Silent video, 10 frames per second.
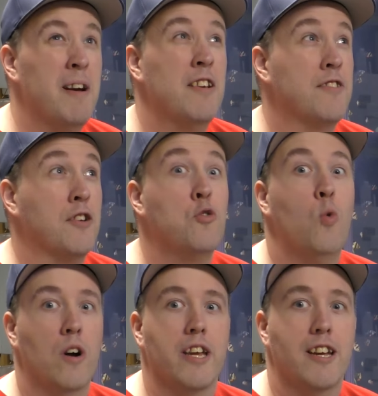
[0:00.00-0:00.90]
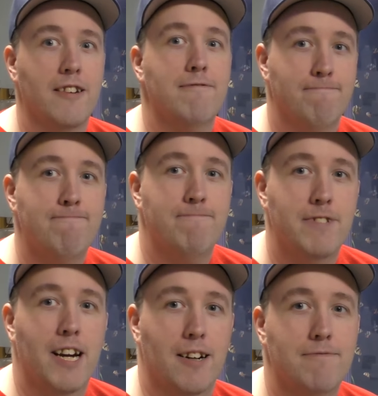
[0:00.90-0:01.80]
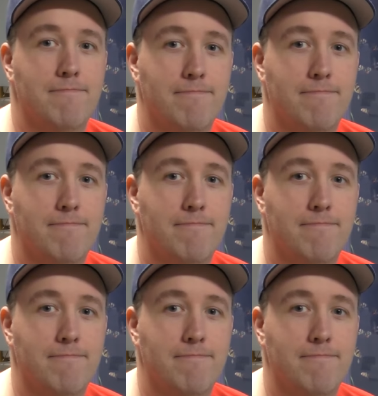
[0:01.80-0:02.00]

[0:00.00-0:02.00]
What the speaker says: I bet you it's like 20. Yeah.